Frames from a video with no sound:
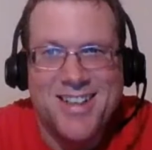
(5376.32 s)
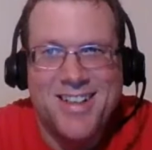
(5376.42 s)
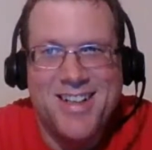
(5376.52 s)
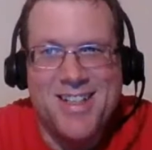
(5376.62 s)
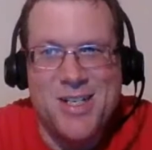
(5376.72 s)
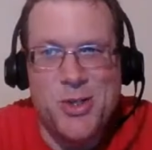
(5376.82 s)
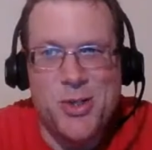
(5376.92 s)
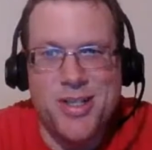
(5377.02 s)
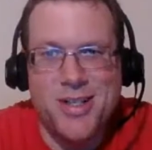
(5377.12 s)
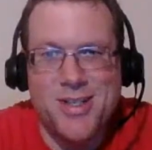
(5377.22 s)
It's
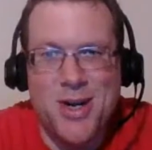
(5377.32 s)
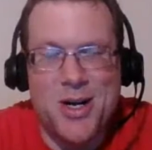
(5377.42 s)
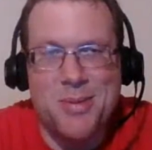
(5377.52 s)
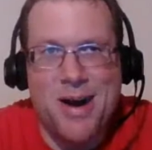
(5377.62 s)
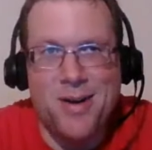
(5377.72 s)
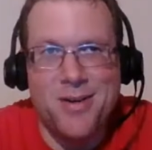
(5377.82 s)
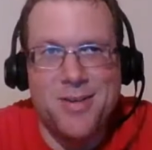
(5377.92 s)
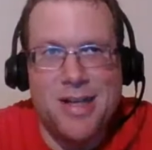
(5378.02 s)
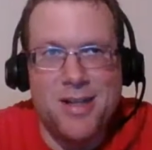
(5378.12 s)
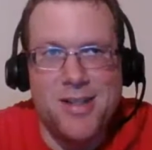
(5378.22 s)
interesting to talk about,
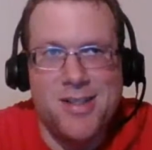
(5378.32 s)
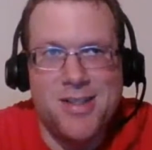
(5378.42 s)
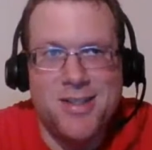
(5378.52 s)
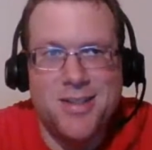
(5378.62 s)
at least.